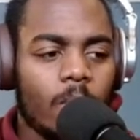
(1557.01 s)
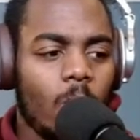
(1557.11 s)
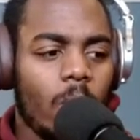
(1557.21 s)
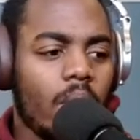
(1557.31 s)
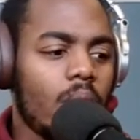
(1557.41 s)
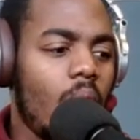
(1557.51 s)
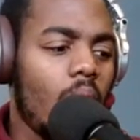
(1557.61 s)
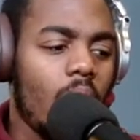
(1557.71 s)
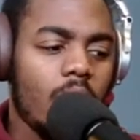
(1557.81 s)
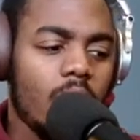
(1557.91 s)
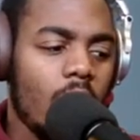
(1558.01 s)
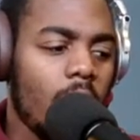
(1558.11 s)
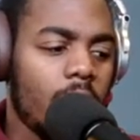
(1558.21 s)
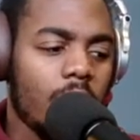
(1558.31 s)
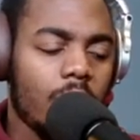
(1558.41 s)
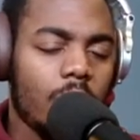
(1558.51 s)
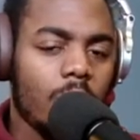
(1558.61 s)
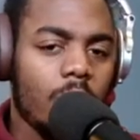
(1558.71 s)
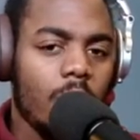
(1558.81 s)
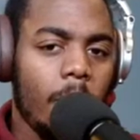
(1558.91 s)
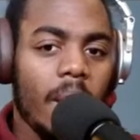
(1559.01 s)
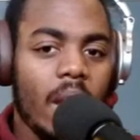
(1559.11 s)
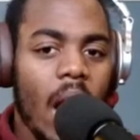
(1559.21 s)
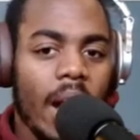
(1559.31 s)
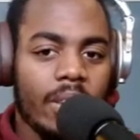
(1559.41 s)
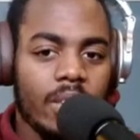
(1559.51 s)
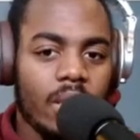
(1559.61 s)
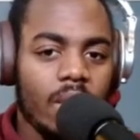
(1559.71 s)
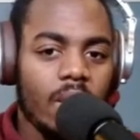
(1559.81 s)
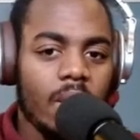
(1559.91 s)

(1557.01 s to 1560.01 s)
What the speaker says: We can talk ourselves to mediocrity.